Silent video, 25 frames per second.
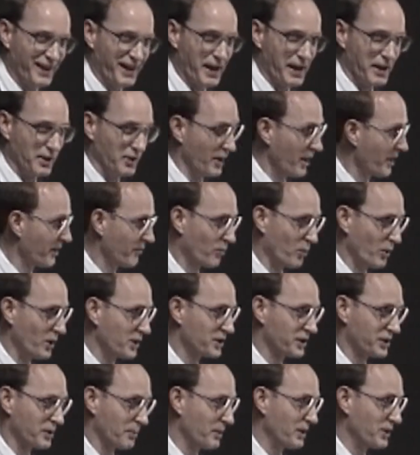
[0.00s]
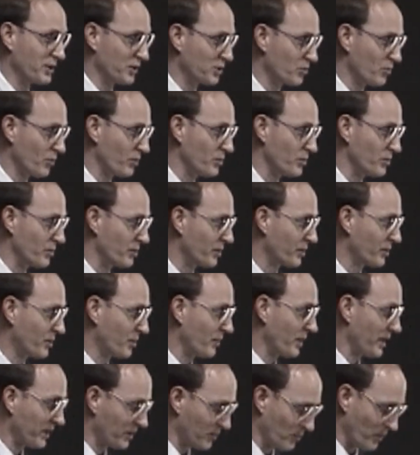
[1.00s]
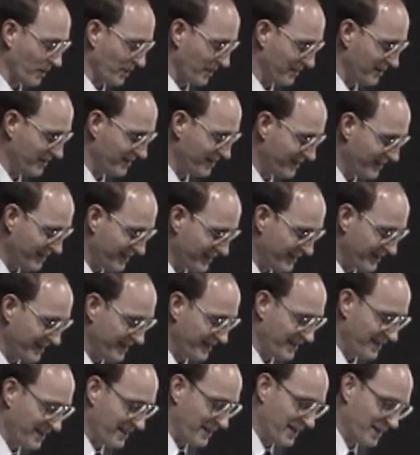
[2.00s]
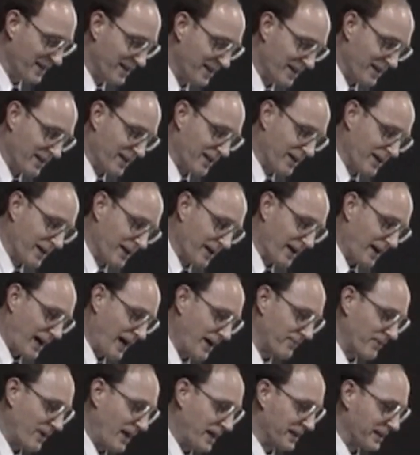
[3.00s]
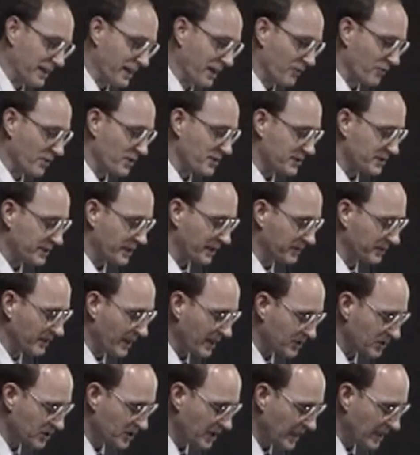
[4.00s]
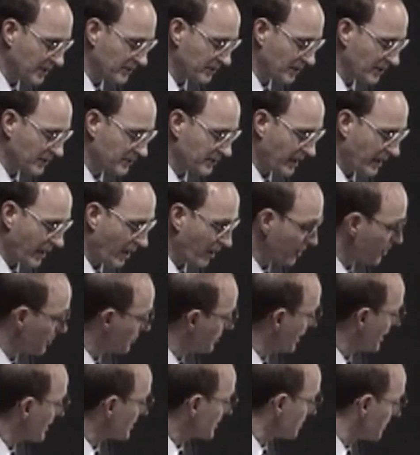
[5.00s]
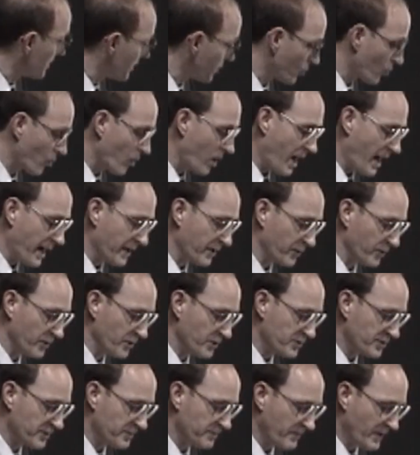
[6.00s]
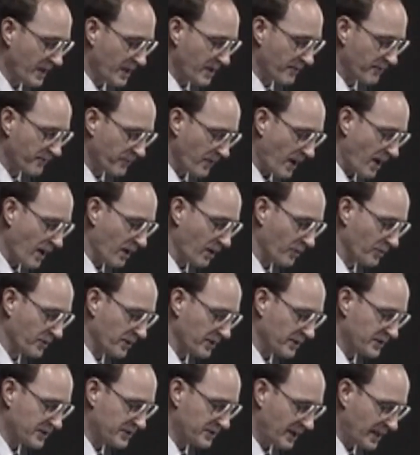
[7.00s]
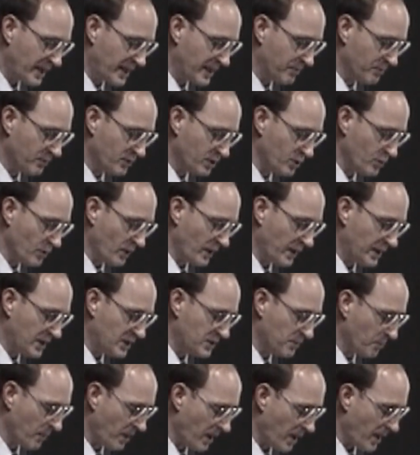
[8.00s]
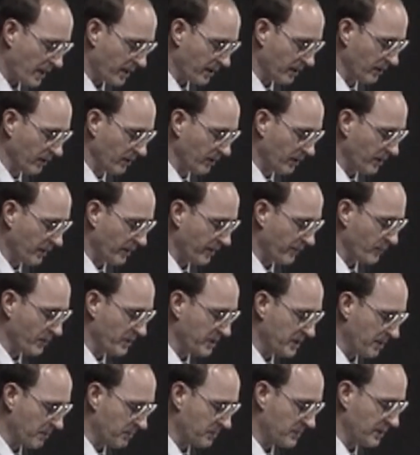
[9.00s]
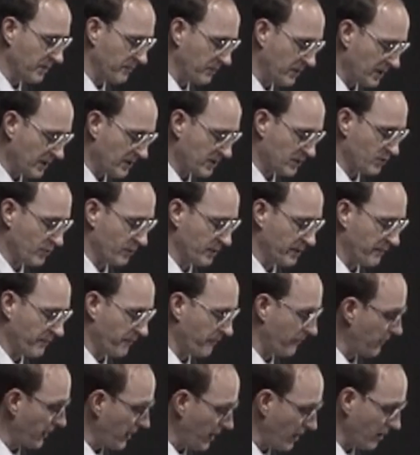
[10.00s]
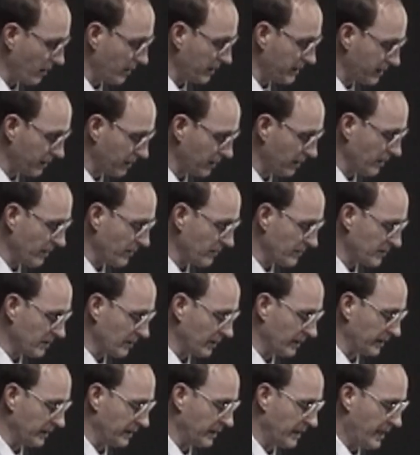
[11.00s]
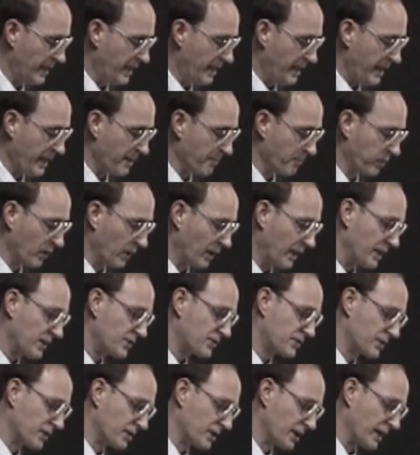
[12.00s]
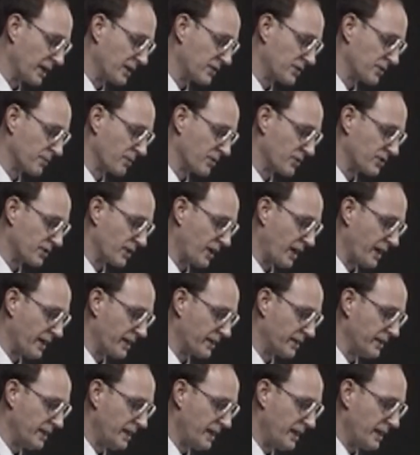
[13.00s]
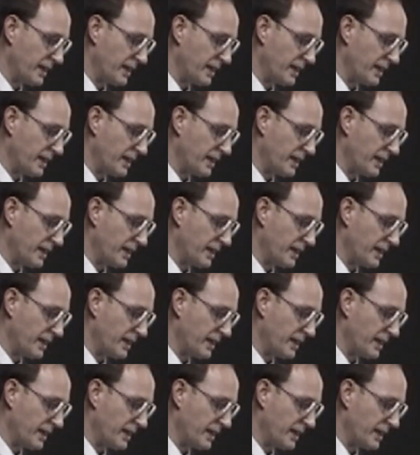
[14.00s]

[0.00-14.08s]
and none of which could be the true, correct one. I find it interesting that Jesus and our New Testament writers follow this same two-age model of redemptive history fairly closely and place the days of the Messiah